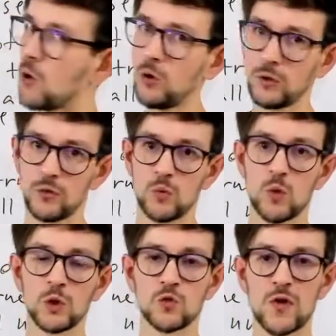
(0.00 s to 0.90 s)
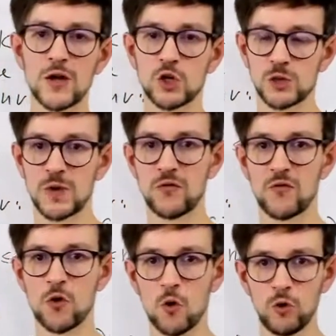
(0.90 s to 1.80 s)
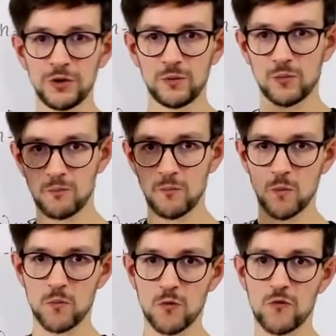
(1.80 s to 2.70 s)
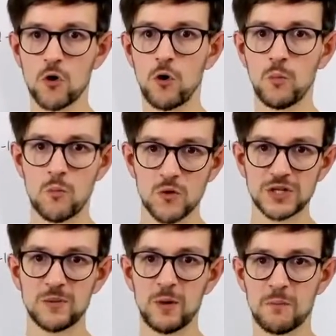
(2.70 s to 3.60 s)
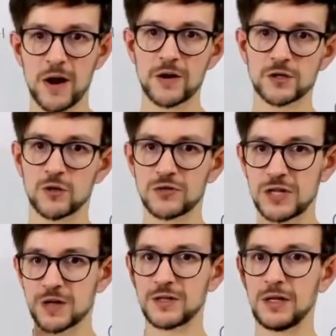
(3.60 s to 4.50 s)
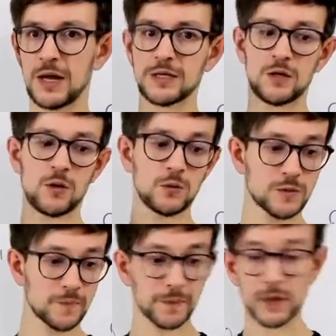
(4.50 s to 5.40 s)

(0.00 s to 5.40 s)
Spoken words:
all want to find a shortest path for all possible pairs of starting and ending nodes.